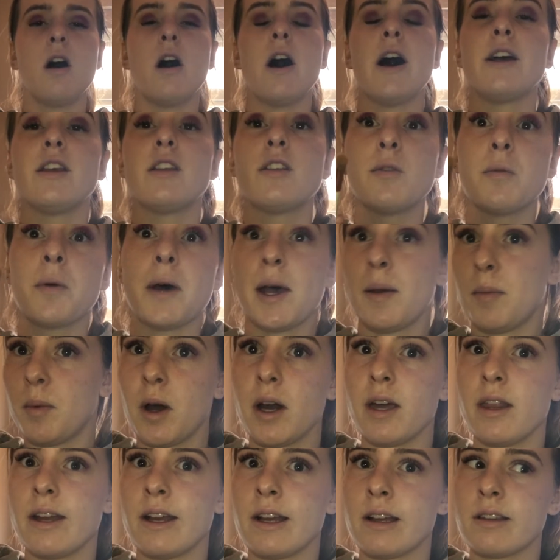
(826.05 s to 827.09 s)
I swear
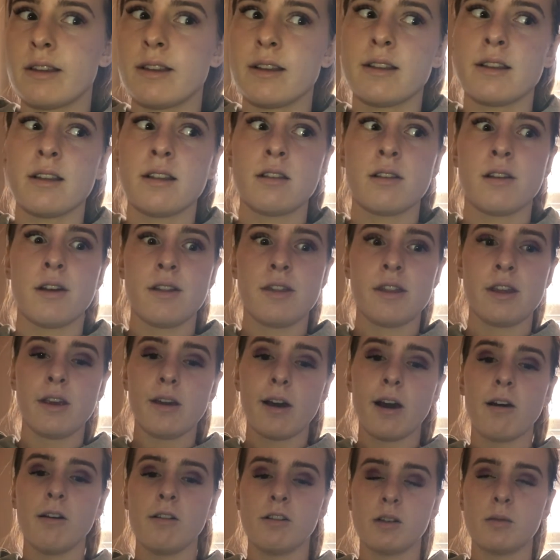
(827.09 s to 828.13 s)
by this. This is like
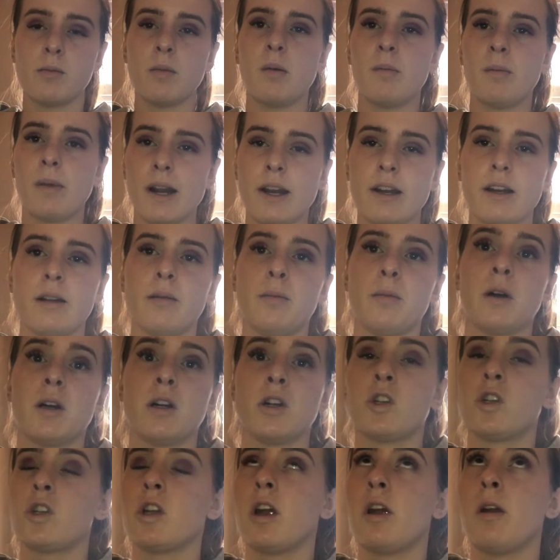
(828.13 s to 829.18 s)
the ultimate blending
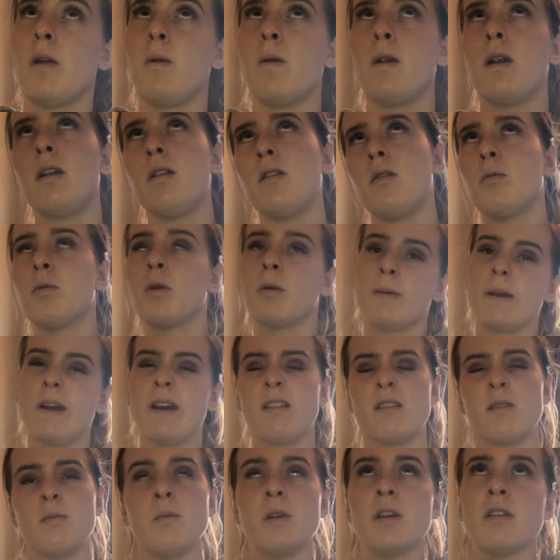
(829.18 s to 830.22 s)
brush, so you'll probably
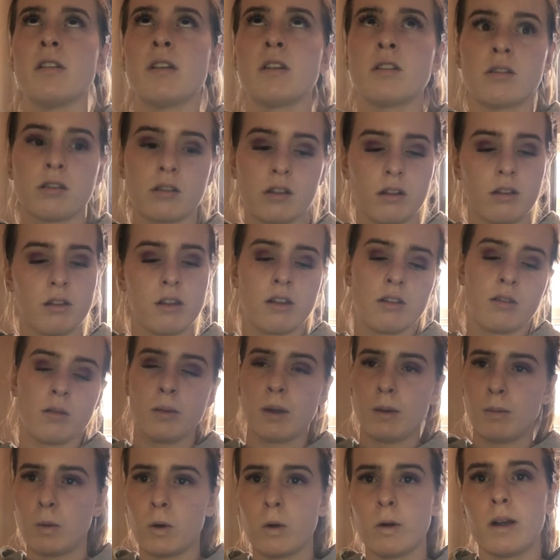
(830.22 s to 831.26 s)
hear some music just because this will
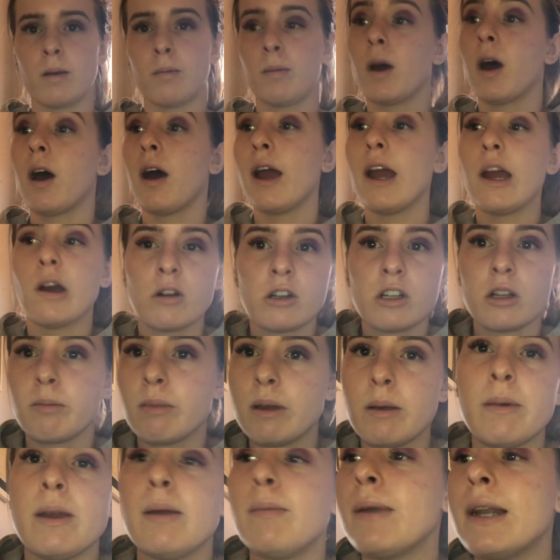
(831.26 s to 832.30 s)
be boring, but it'll just
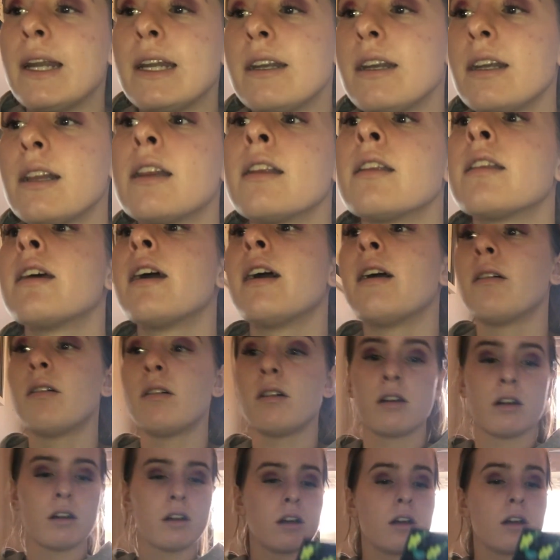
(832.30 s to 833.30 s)
be me blending this out.